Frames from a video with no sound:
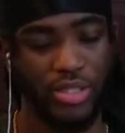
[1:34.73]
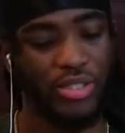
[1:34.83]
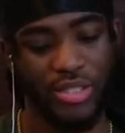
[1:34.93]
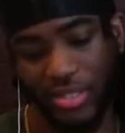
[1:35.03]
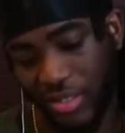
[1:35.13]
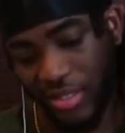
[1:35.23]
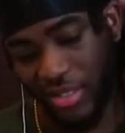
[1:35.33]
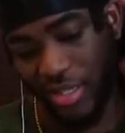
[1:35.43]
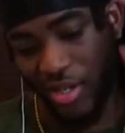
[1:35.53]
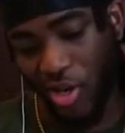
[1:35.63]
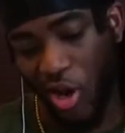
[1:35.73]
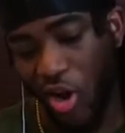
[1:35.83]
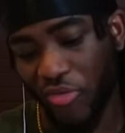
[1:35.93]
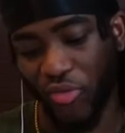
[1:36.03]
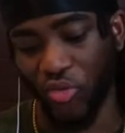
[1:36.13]
Just
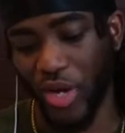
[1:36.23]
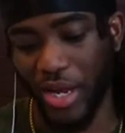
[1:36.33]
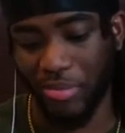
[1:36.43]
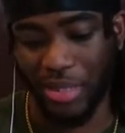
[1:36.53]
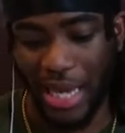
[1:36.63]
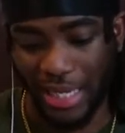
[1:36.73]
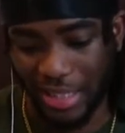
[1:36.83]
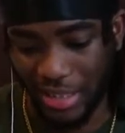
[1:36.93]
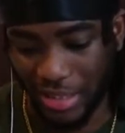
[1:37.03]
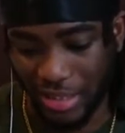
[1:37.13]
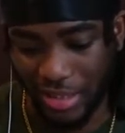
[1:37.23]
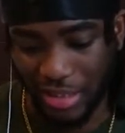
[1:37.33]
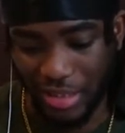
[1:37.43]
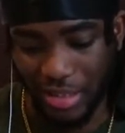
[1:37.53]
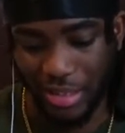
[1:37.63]
off rip, like,
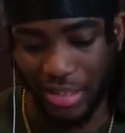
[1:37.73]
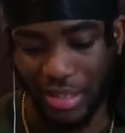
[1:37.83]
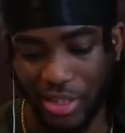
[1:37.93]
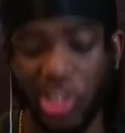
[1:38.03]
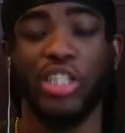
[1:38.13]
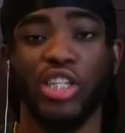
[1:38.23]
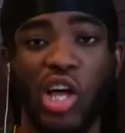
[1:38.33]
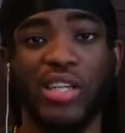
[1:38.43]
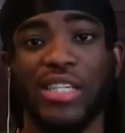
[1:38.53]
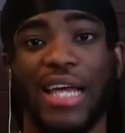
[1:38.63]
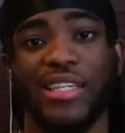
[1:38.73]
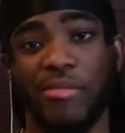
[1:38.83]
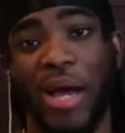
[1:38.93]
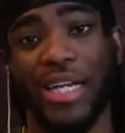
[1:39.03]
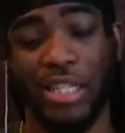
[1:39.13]
she looks like
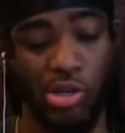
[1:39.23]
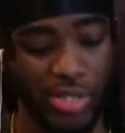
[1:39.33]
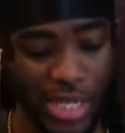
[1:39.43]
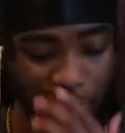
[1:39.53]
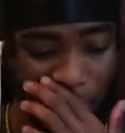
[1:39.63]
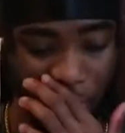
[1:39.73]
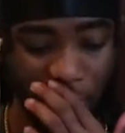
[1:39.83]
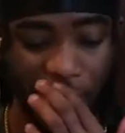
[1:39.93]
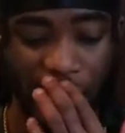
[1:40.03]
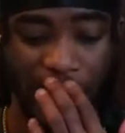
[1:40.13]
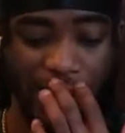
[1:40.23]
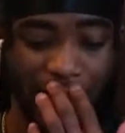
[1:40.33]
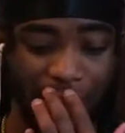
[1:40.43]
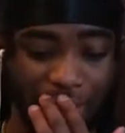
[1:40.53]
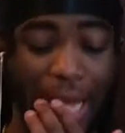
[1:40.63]
somebody's little sister.
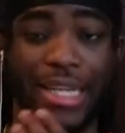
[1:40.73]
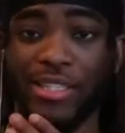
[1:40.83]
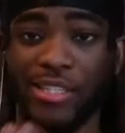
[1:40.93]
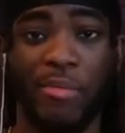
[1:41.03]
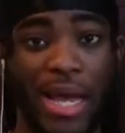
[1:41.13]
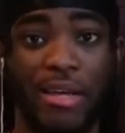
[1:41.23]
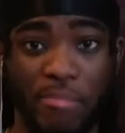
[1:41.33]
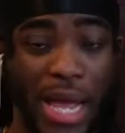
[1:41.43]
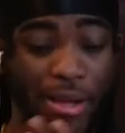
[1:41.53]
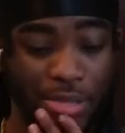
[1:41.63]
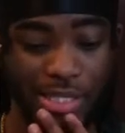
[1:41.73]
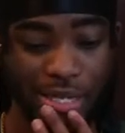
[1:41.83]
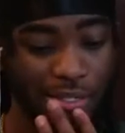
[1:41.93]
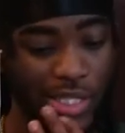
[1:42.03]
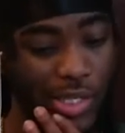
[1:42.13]
Like somebody's baby
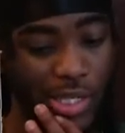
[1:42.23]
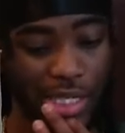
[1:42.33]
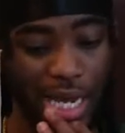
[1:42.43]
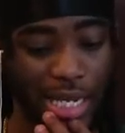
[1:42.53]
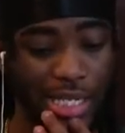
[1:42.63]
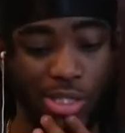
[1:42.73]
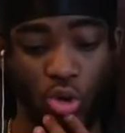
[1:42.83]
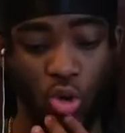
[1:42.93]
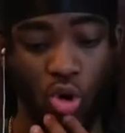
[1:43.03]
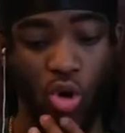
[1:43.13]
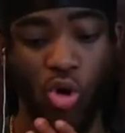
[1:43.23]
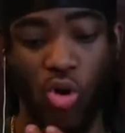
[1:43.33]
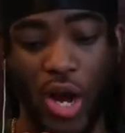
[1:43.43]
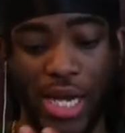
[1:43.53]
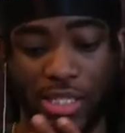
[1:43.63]
sister. Like, it's
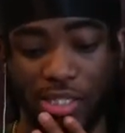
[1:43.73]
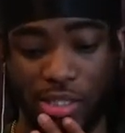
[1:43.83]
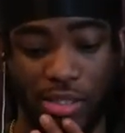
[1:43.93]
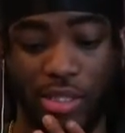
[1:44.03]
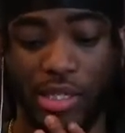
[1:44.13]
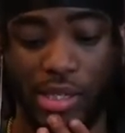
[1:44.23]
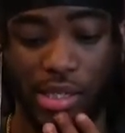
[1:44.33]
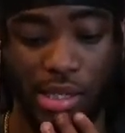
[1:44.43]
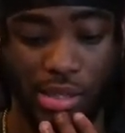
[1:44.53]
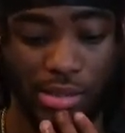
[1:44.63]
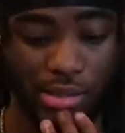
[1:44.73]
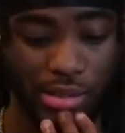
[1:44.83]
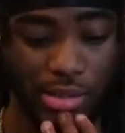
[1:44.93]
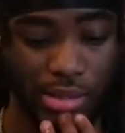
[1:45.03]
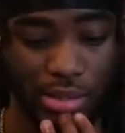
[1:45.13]
crazy. I
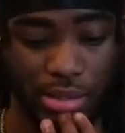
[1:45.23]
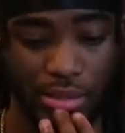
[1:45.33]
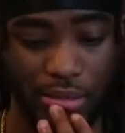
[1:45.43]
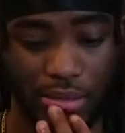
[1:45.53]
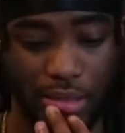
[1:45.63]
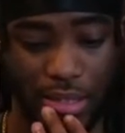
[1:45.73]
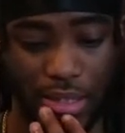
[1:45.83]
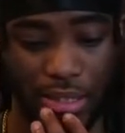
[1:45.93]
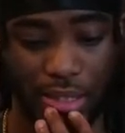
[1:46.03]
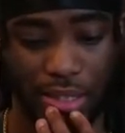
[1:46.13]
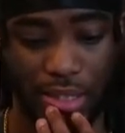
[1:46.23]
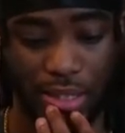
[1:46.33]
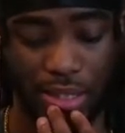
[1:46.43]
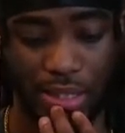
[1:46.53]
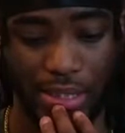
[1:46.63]
have no clue
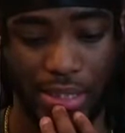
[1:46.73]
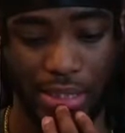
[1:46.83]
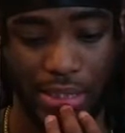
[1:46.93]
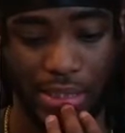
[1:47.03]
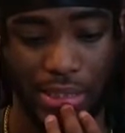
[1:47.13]
what lane you're in.